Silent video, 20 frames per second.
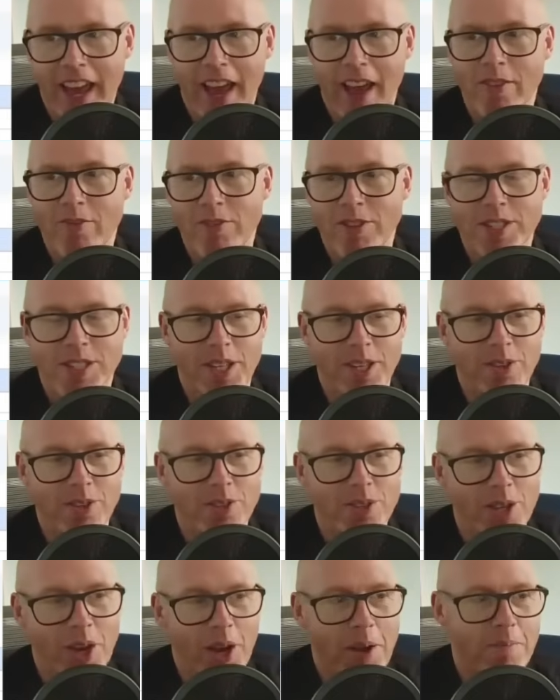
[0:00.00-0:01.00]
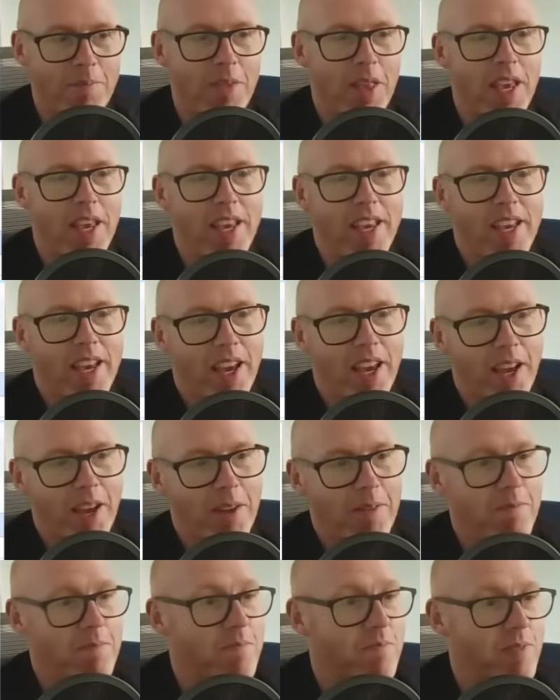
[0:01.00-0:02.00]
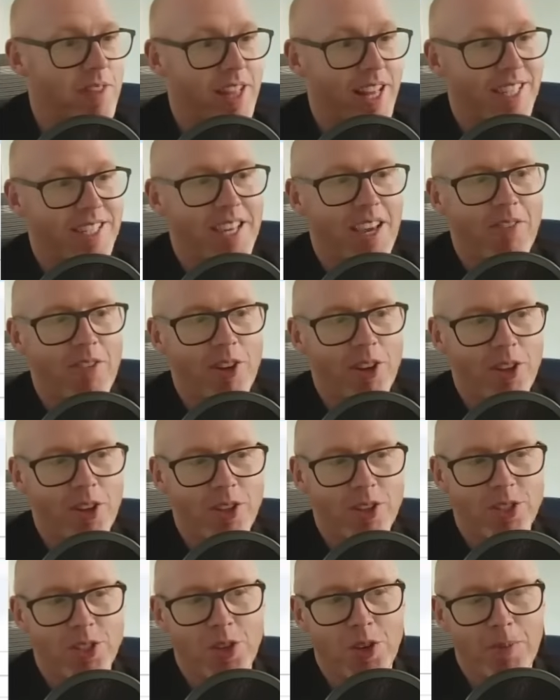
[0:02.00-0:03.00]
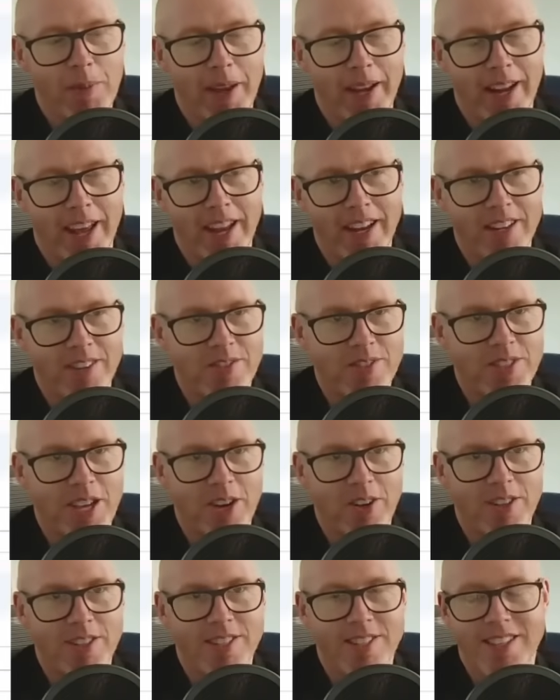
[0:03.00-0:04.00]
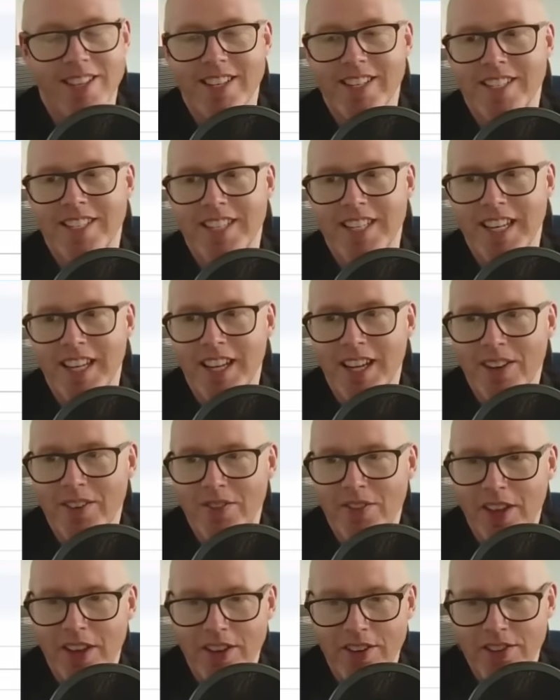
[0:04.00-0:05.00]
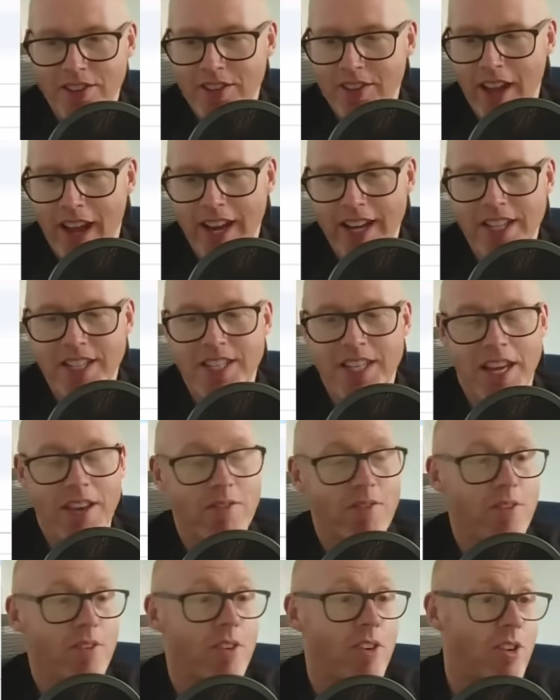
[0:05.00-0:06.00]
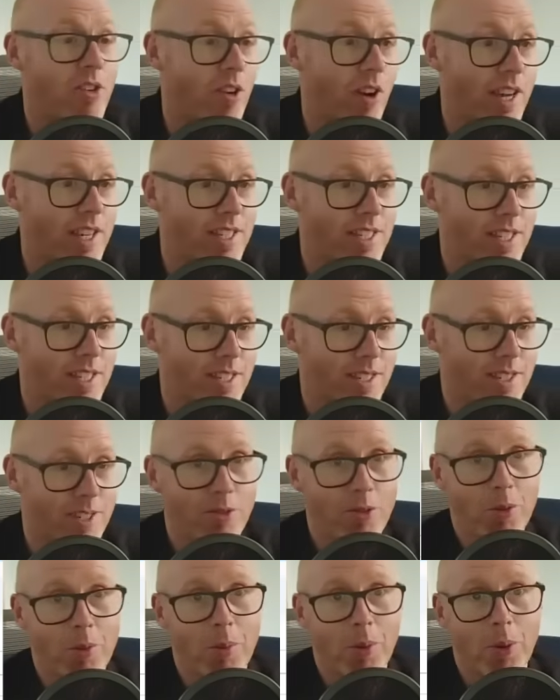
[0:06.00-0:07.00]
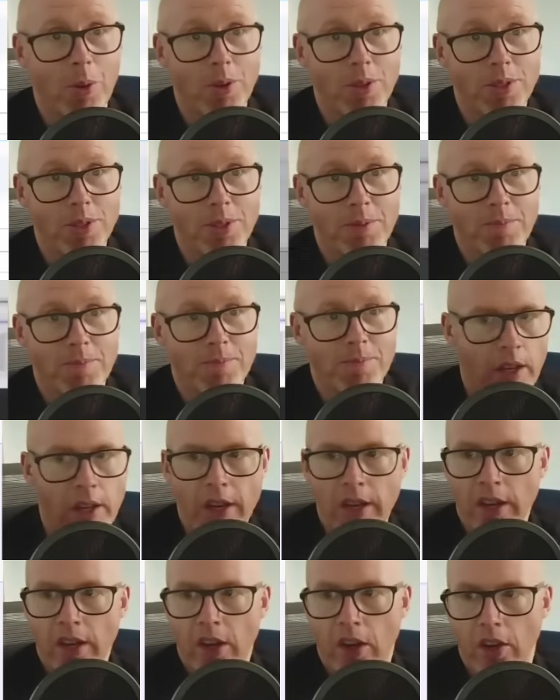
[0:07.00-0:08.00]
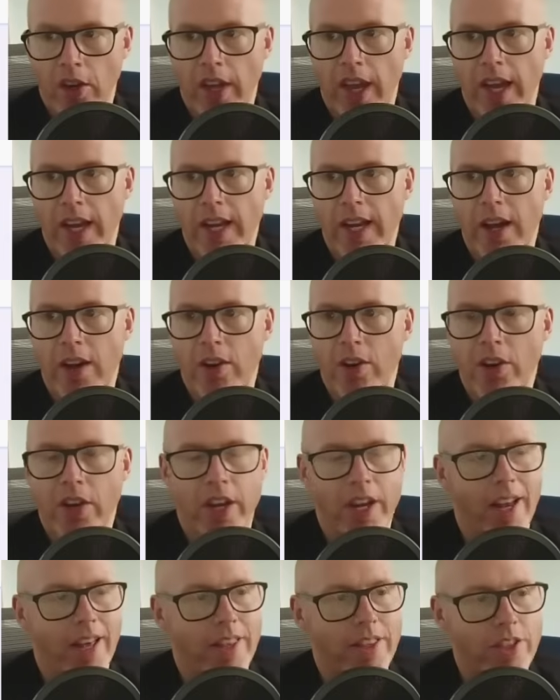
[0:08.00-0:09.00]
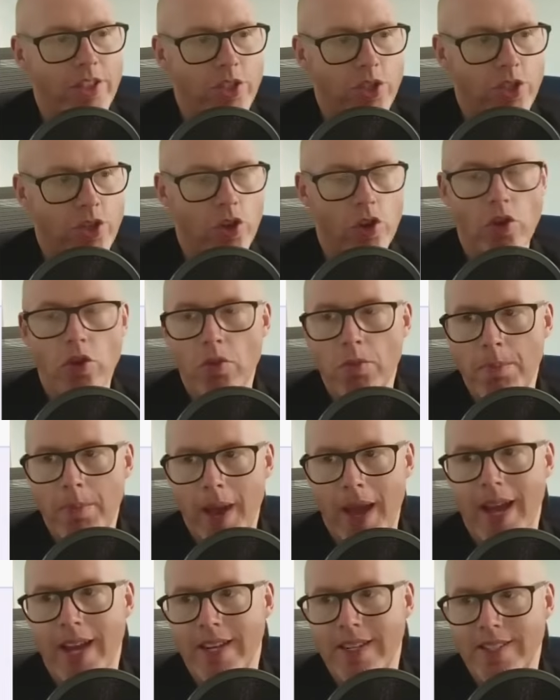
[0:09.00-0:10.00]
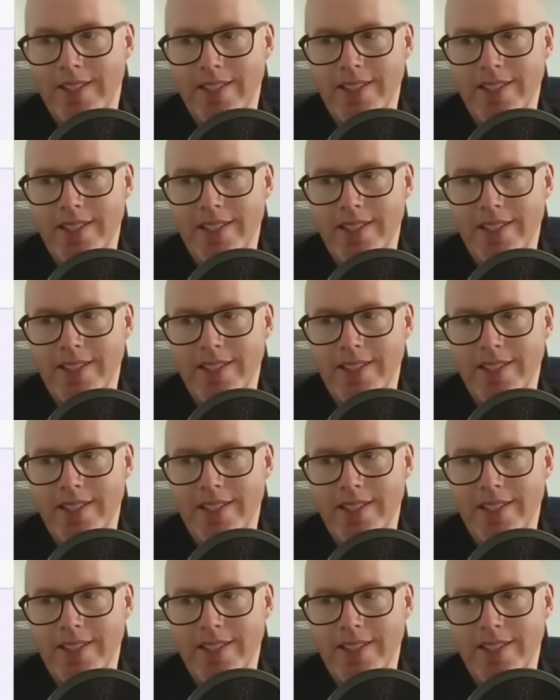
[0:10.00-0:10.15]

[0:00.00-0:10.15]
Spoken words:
every single time. Let's have a look at the 2-bed end of terrace. Let's see if there are any saving graces to report. Okay, now looking at the 2-bed